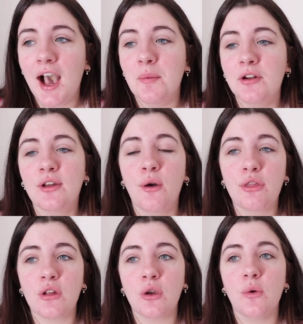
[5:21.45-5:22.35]
I'm gonna go
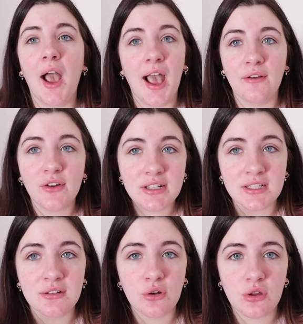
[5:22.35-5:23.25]
through every
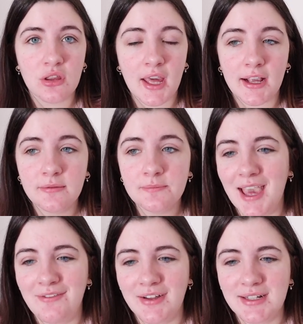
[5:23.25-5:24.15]
single thing.
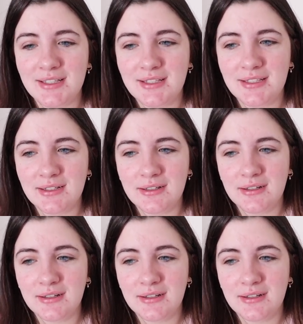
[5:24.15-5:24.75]
If it's